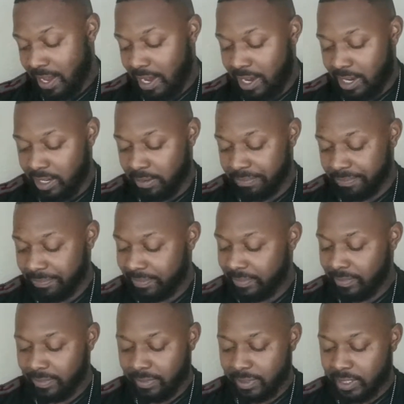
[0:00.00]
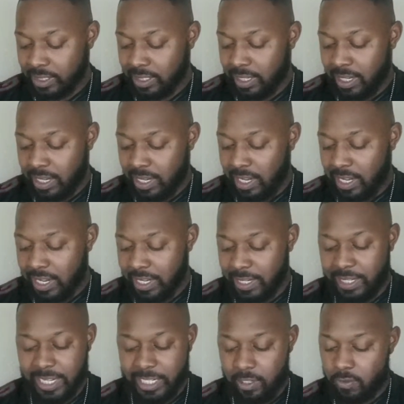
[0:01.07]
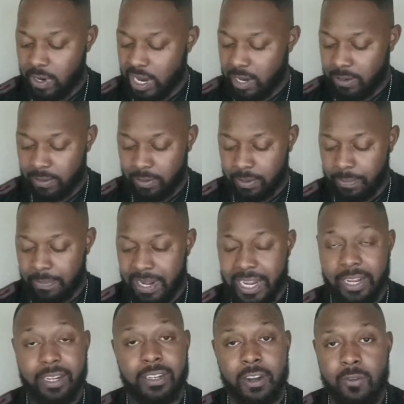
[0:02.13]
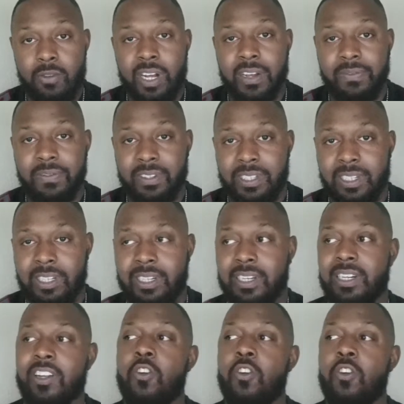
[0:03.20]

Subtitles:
The 6th round, man, go after.